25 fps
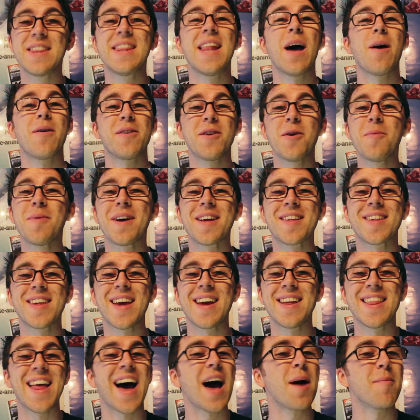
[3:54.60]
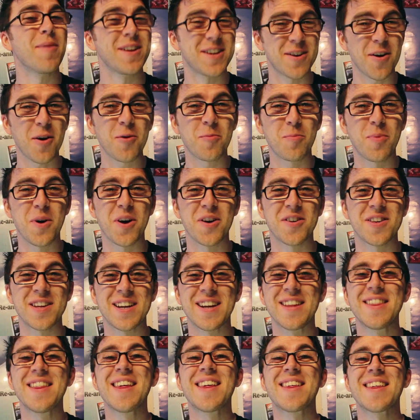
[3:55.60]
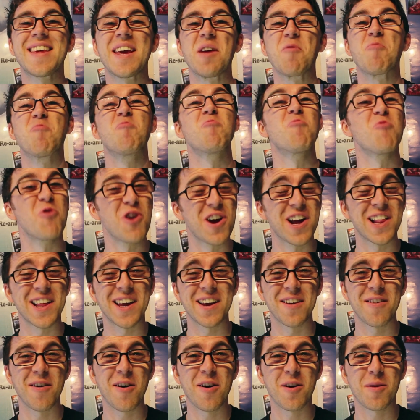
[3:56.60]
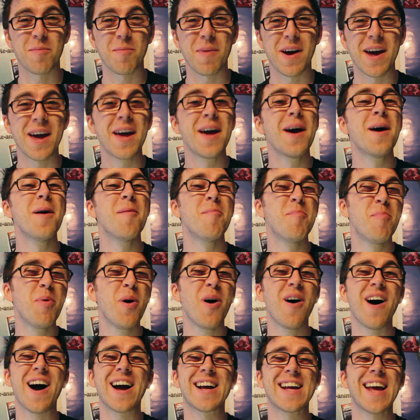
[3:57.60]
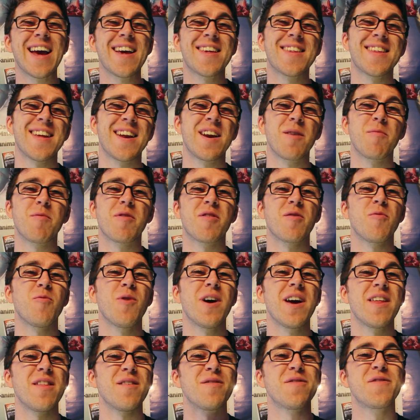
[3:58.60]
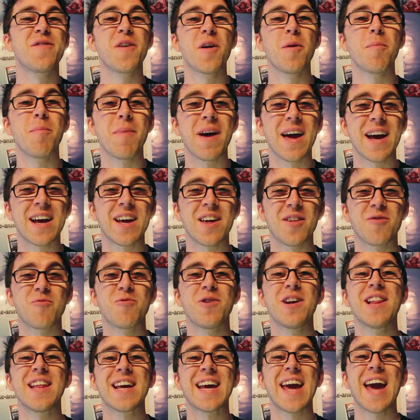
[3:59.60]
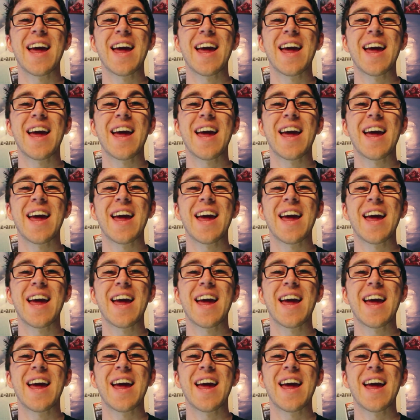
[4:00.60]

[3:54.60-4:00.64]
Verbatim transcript: Now, I don't mind saying that I'm a dog person and this scene really annoyed me, but I guess that it was the way the filmmakers really